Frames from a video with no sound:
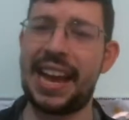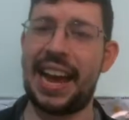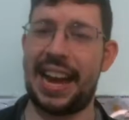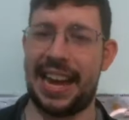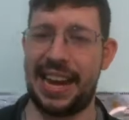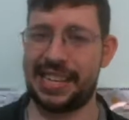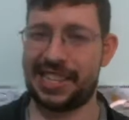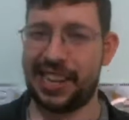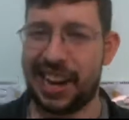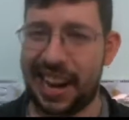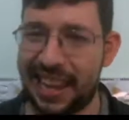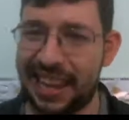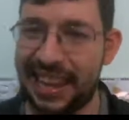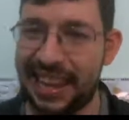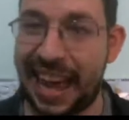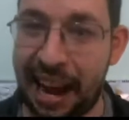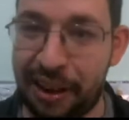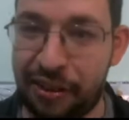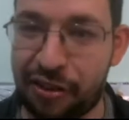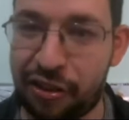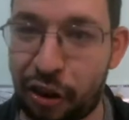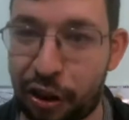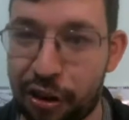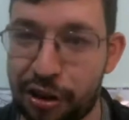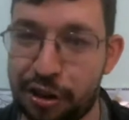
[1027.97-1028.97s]
and he's going to
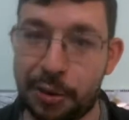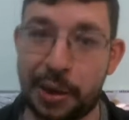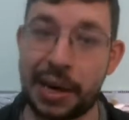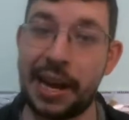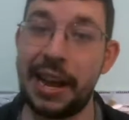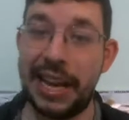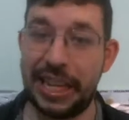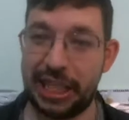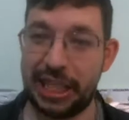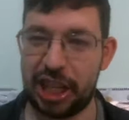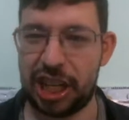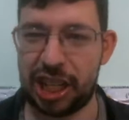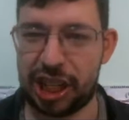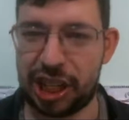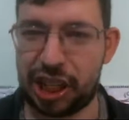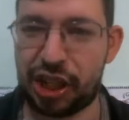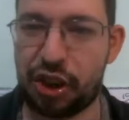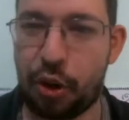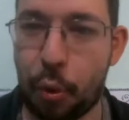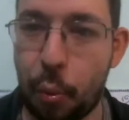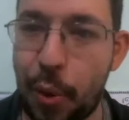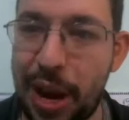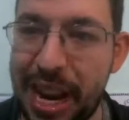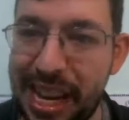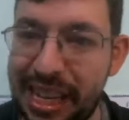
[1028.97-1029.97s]
latch onto it, he's going to
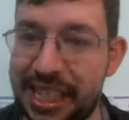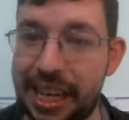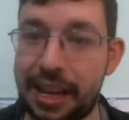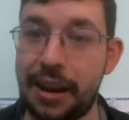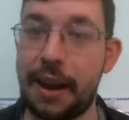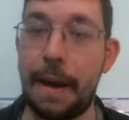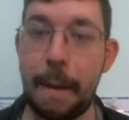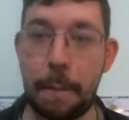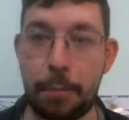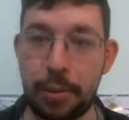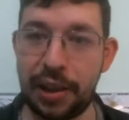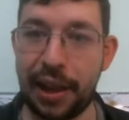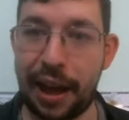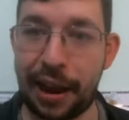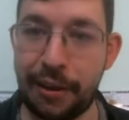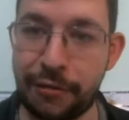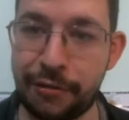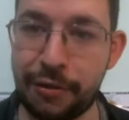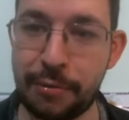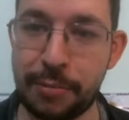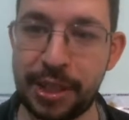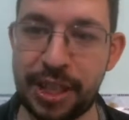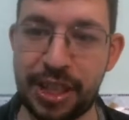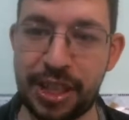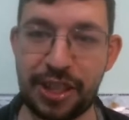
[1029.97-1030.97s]
squeeze it, blood
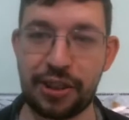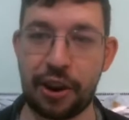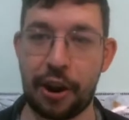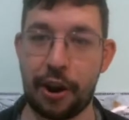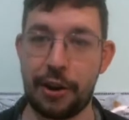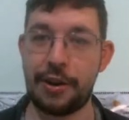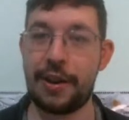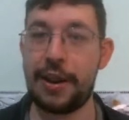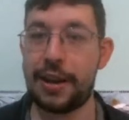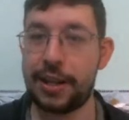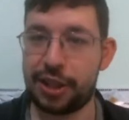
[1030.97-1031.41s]
from a stone,